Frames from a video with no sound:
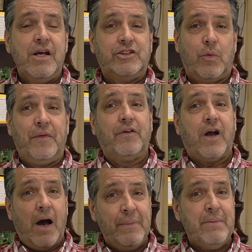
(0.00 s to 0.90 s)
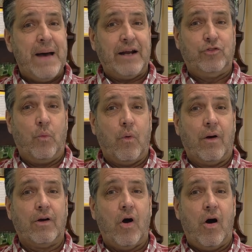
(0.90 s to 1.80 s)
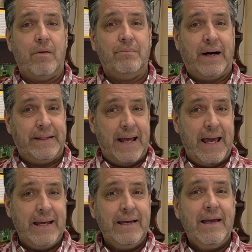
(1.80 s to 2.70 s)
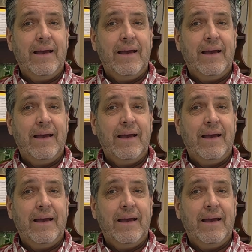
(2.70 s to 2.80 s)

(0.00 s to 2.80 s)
So when they're coming back to work on Monday,